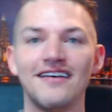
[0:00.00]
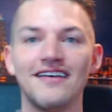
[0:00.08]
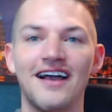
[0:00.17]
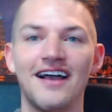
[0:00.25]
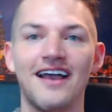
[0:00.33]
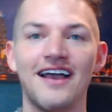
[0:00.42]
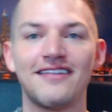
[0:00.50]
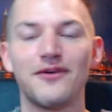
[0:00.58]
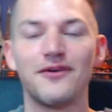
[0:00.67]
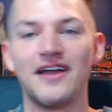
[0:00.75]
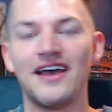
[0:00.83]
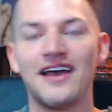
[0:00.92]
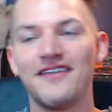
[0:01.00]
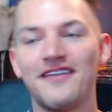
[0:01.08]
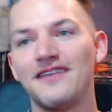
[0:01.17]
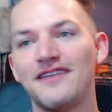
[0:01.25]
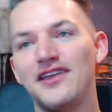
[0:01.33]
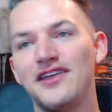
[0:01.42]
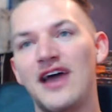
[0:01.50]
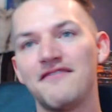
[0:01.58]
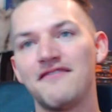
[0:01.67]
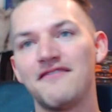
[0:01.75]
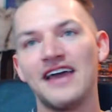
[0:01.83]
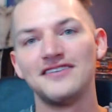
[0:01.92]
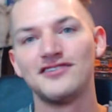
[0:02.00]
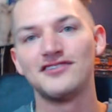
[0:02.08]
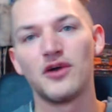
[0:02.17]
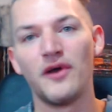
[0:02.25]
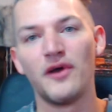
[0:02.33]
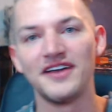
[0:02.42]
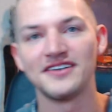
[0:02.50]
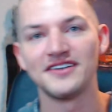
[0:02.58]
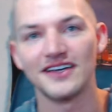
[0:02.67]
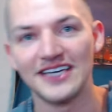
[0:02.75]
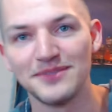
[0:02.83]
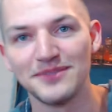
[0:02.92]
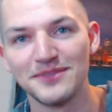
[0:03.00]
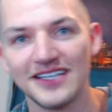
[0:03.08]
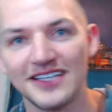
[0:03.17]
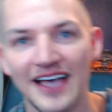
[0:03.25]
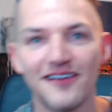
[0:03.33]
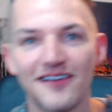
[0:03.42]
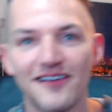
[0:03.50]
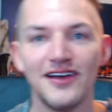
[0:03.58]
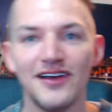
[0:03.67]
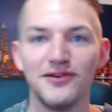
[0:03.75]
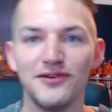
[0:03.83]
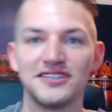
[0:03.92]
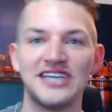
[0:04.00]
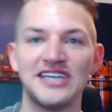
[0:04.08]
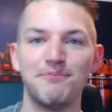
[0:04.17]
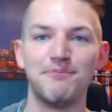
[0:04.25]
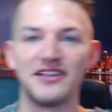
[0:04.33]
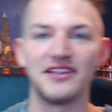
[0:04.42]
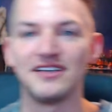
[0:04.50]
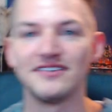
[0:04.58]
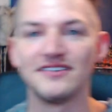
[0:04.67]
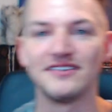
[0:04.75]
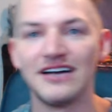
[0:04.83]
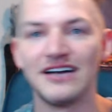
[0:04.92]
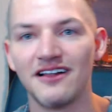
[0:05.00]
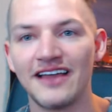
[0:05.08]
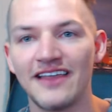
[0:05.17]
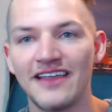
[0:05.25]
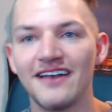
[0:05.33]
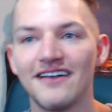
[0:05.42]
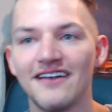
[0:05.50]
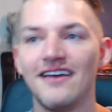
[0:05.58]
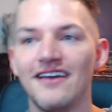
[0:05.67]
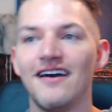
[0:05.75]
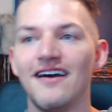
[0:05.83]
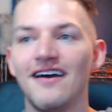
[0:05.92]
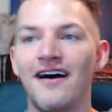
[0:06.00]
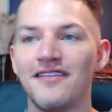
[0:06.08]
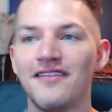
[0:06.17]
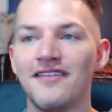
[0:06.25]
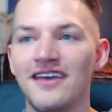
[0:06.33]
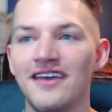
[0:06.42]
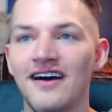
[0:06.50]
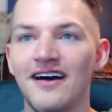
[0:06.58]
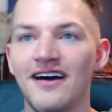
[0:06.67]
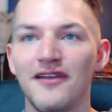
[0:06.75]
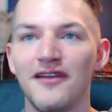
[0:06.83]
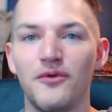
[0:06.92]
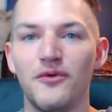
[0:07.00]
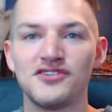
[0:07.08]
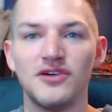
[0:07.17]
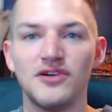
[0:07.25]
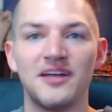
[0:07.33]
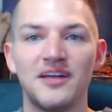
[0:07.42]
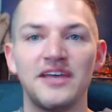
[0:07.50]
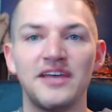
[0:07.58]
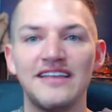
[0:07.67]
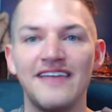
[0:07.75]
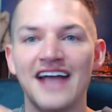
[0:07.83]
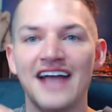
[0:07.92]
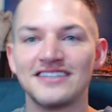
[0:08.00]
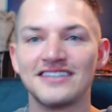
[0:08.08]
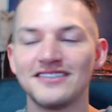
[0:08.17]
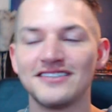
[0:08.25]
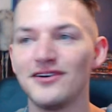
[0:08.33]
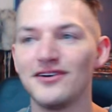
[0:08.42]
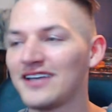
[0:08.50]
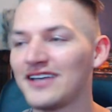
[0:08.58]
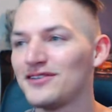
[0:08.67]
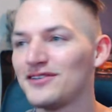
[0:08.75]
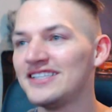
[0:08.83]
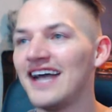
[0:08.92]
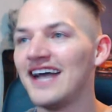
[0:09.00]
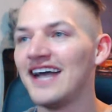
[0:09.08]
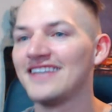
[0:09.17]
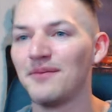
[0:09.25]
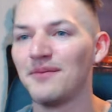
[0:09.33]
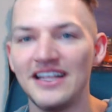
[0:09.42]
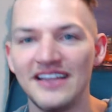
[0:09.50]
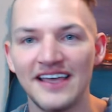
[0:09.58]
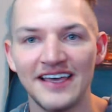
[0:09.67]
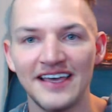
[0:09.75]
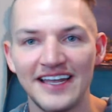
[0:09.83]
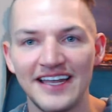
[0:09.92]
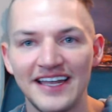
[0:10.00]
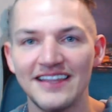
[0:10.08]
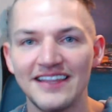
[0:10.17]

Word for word: I think and then you have the guys who are willing to keep sitting out, who just keep putting themselves out there like that, are the ones who end up getting the action. So it's like, so these guys end up getting in